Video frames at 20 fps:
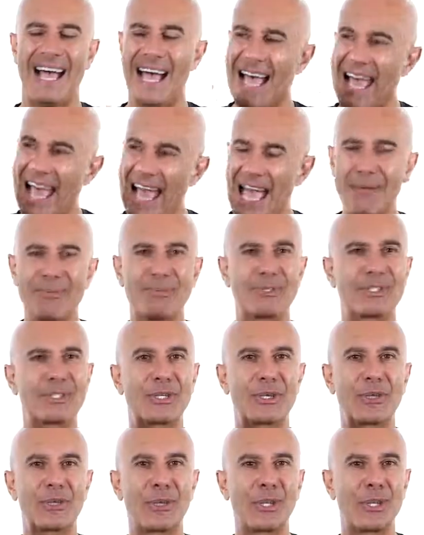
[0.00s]

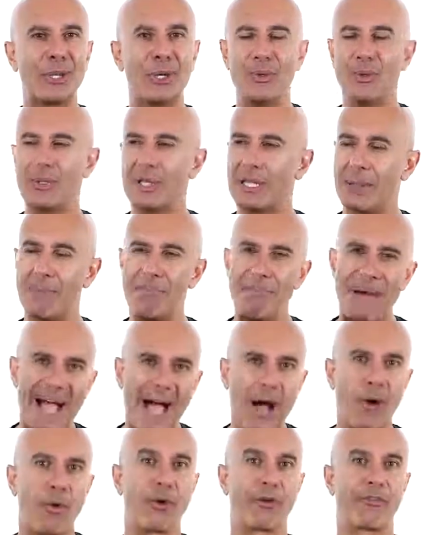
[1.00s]
absolutely
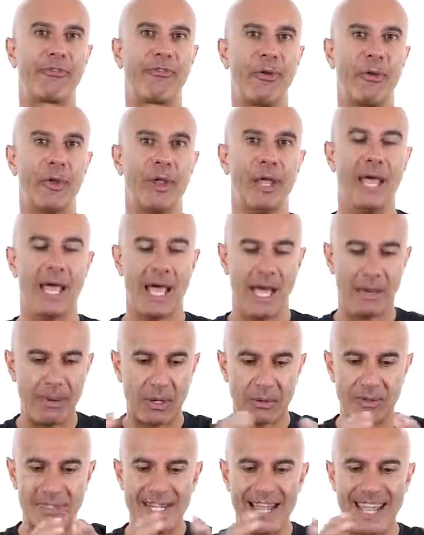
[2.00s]
powerful
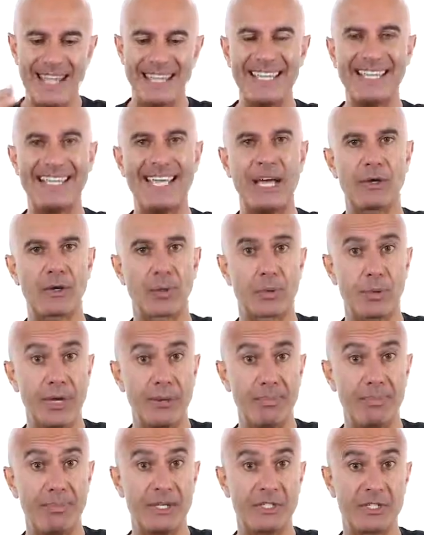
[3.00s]
about taking out a
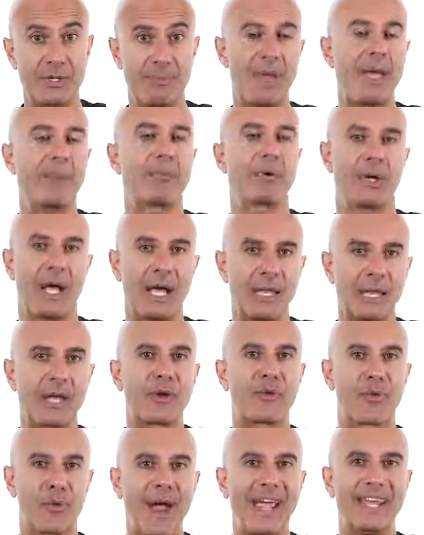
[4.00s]
written piece of paper, and I
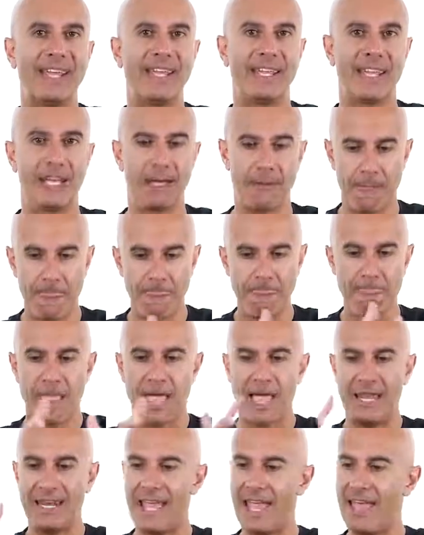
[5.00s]
like writing it,
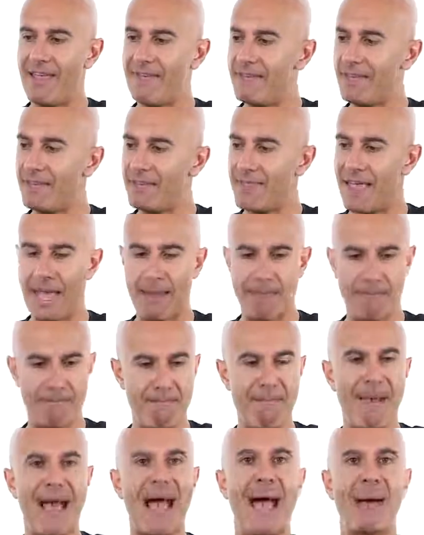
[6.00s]
and having that
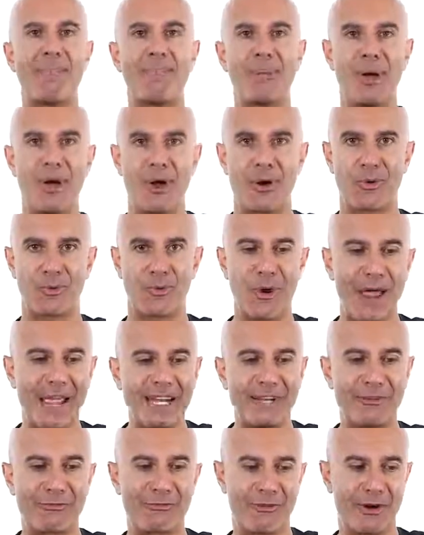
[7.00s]
map
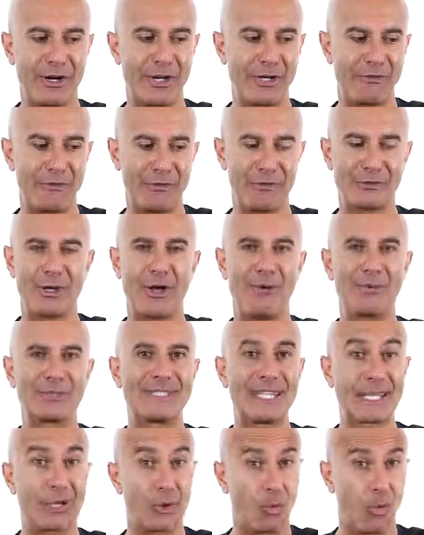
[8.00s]
right in front of you. It's almost
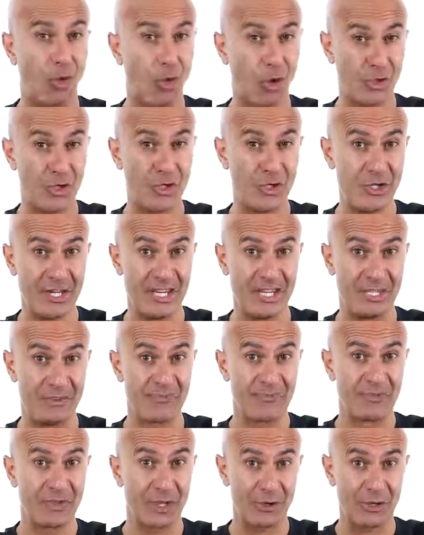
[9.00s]
like a war sheet.
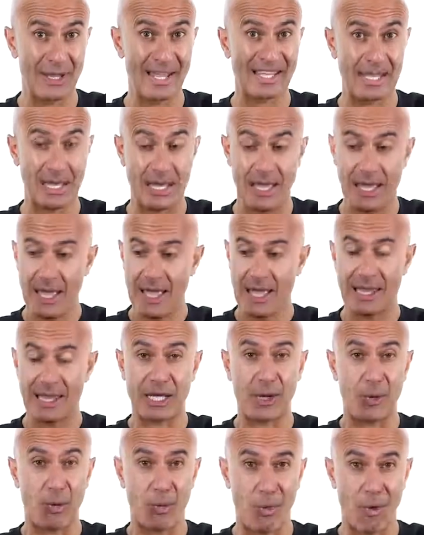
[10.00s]
You're like a
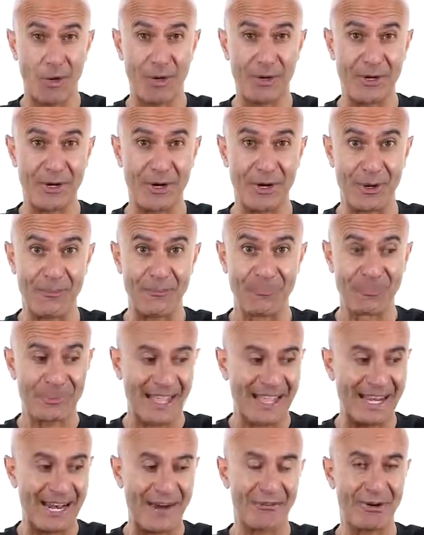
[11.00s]
warrior,
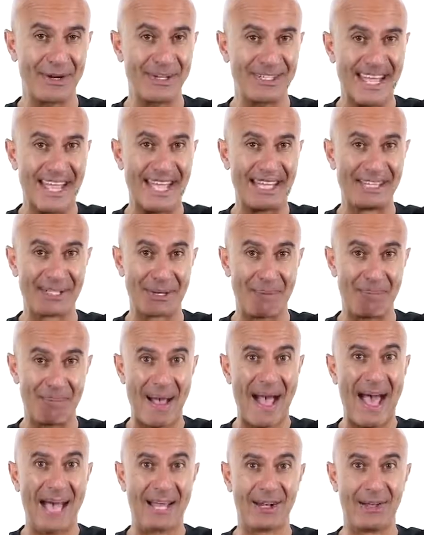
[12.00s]
and every day is a
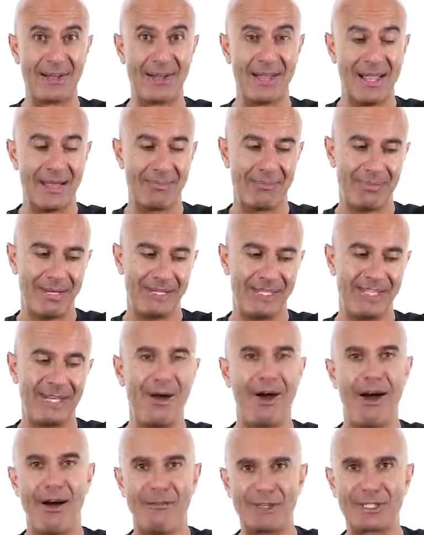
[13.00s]
battle, but
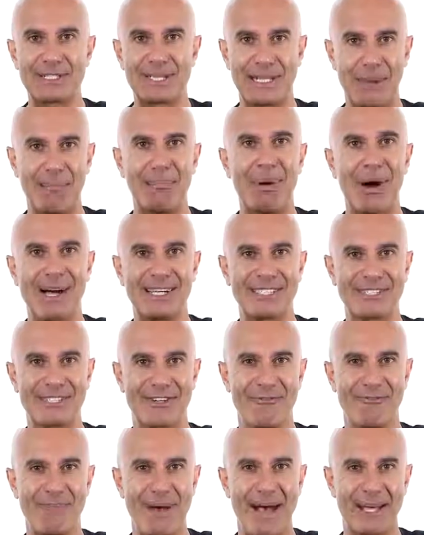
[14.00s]
obviously a
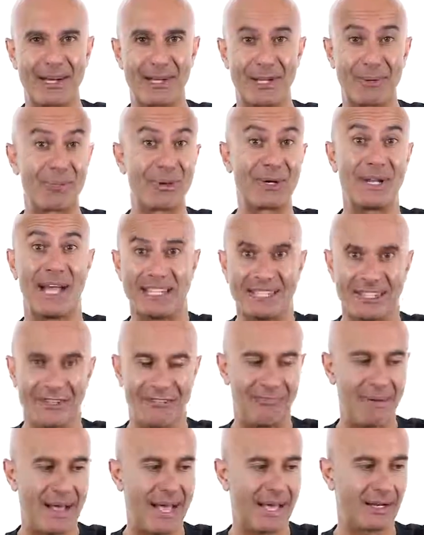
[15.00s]
positive battle, a
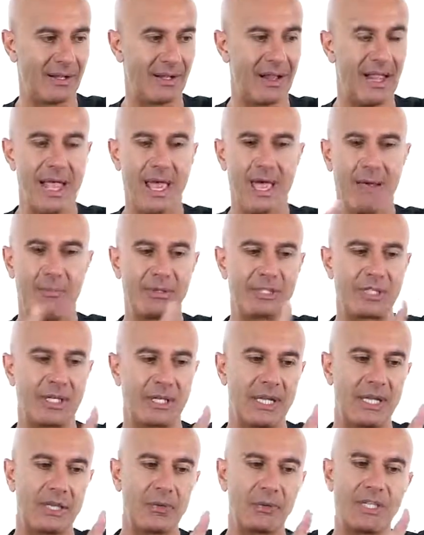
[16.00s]
productive battle. But you
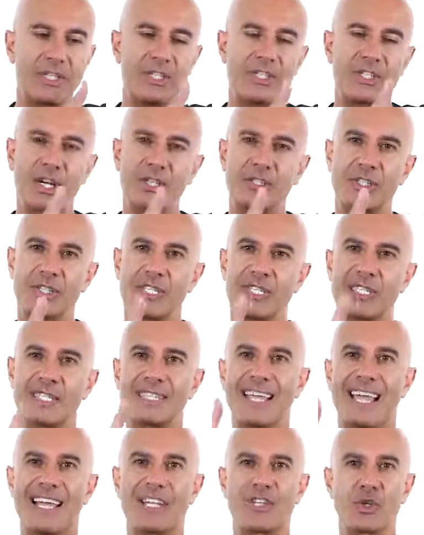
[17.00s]
literally start to
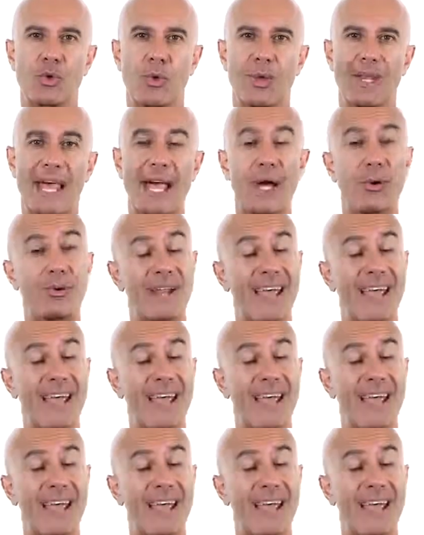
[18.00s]
schedule out